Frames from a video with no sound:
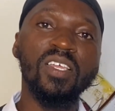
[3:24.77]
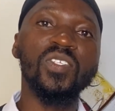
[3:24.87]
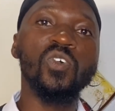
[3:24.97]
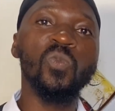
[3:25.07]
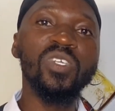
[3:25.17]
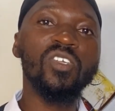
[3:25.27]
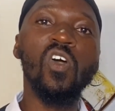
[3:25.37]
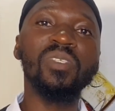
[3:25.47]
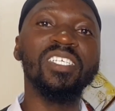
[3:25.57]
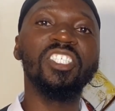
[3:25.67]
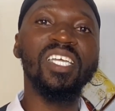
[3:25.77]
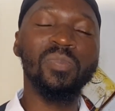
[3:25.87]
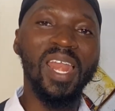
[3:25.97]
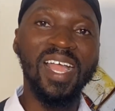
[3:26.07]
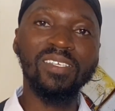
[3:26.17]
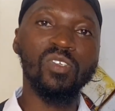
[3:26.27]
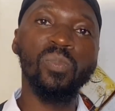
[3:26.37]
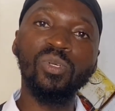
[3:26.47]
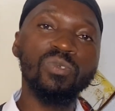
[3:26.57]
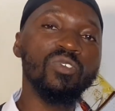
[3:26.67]
Some wigs comes in jet black, some
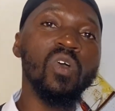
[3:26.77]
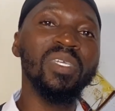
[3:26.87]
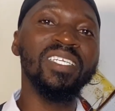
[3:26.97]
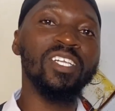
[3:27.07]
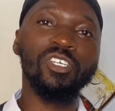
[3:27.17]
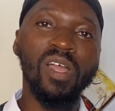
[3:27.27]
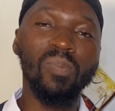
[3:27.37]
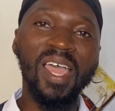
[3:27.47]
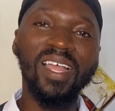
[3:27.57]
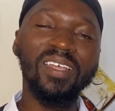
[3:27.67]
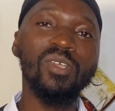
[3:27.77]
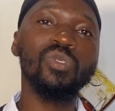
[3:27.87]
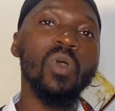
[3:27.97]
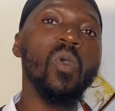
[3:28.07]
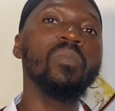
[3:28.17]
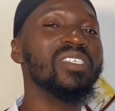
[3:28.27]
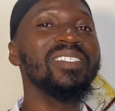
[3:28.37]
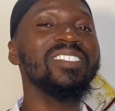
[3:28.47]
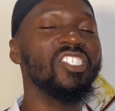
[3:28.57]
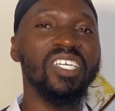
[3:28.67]
bundles come in natural black, some comes
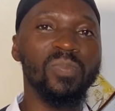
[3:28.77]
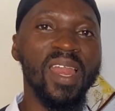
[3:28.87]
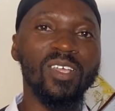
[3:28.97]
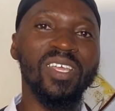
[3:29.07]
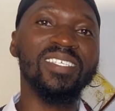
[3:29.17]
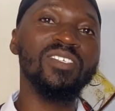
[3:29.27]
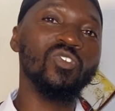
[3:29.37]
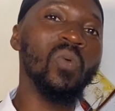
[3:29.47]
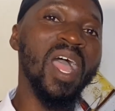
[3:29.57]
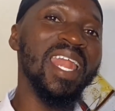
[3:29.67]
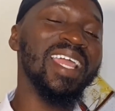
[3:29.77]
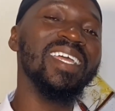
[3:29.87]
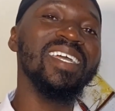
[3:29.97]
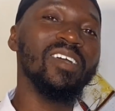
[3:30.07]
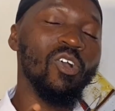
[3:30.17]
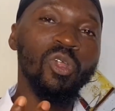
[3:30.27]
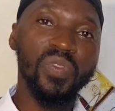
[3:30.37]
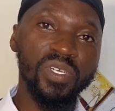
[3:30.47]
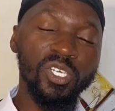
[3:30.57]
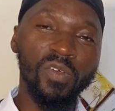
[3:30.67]
in jet black. You can see some are like color
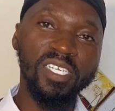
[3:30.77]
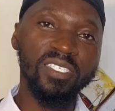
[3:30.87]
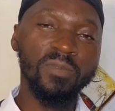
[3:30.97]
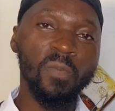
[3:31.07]
3 already.